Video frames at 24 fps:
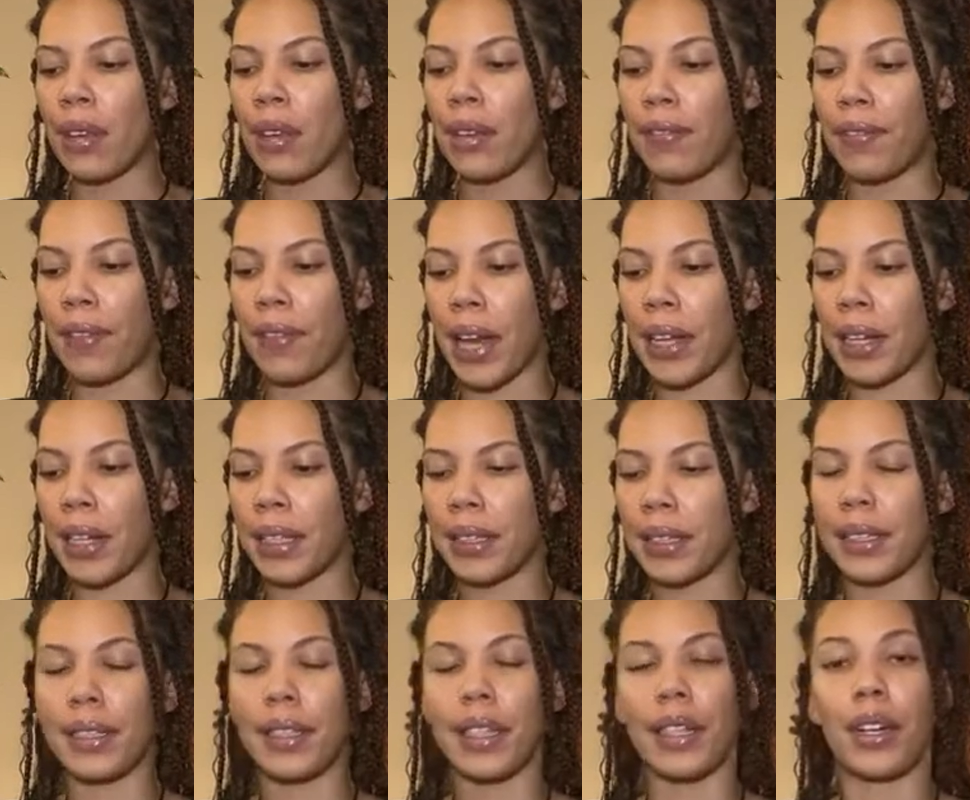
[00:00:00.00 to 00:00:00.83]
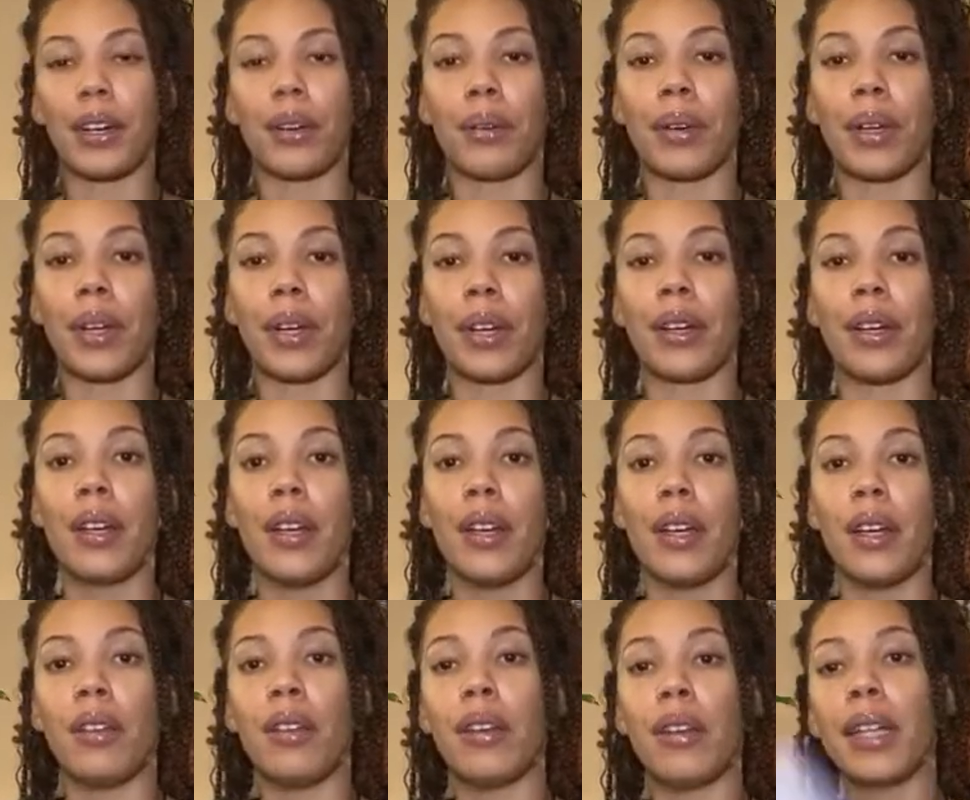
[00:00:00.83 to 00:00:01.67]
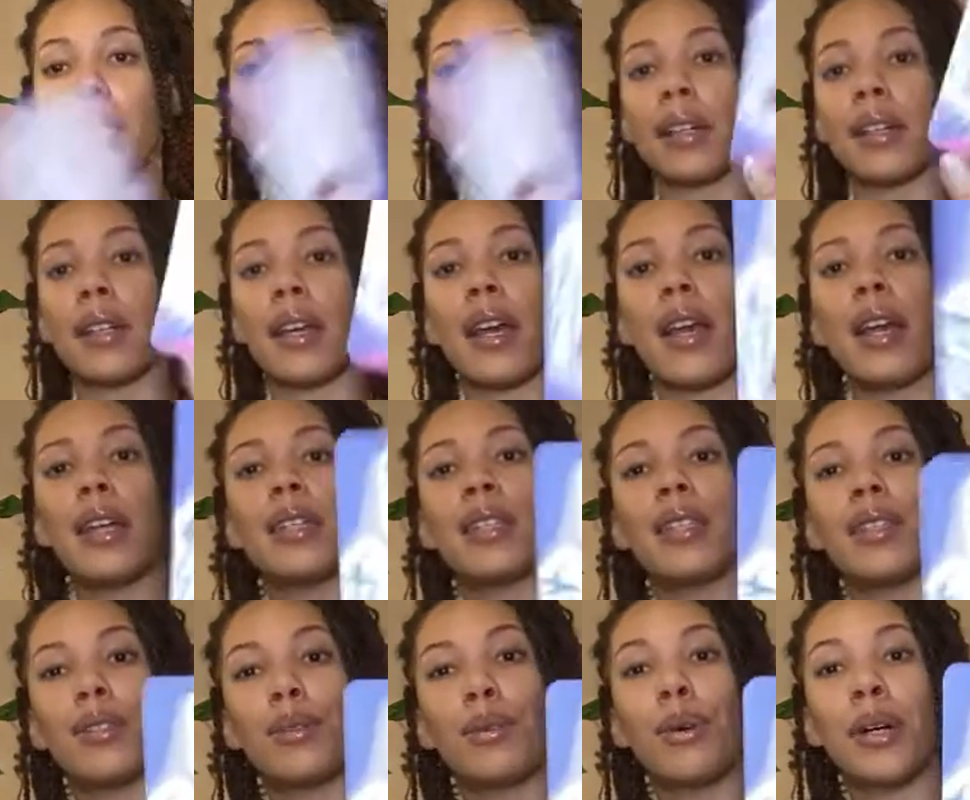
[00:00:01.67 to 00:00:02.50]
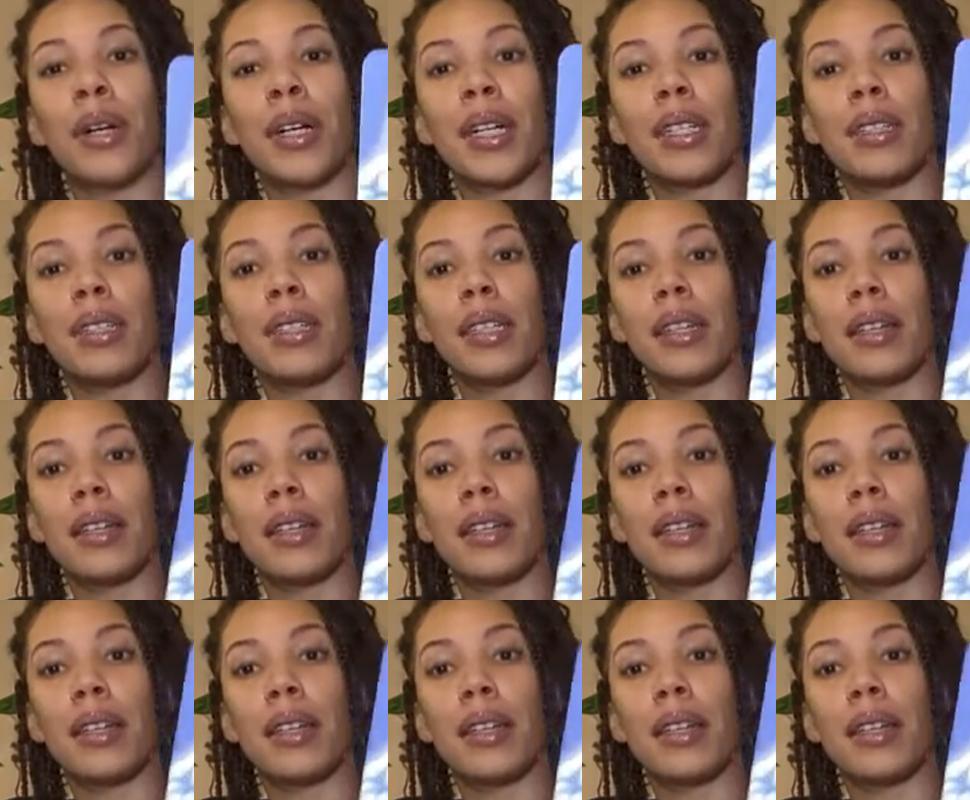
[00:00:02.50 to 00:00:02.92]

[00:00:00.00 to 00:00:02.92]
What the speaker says: finances and career. You guys got the Ace of Swords.